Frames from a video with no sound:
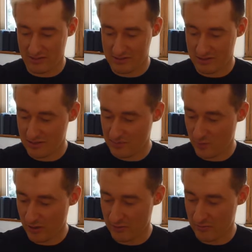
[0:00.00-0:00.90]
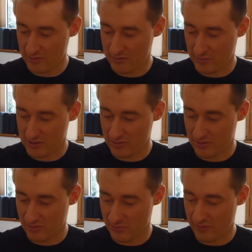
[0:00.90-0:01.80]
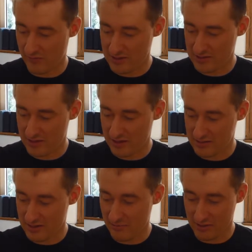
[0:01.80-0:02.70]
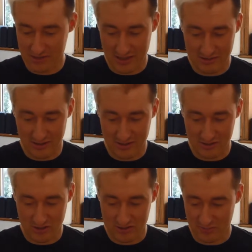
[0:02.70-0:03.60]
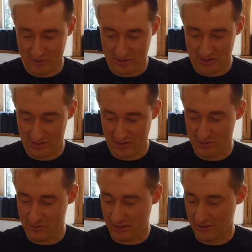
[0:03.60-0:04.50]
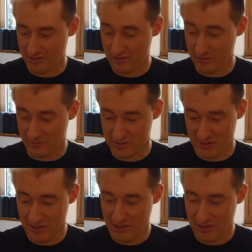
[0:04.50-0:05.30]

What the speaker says: Instead, his working method was to go with fascinating samples, accidental juxtapositions, and irregular loops.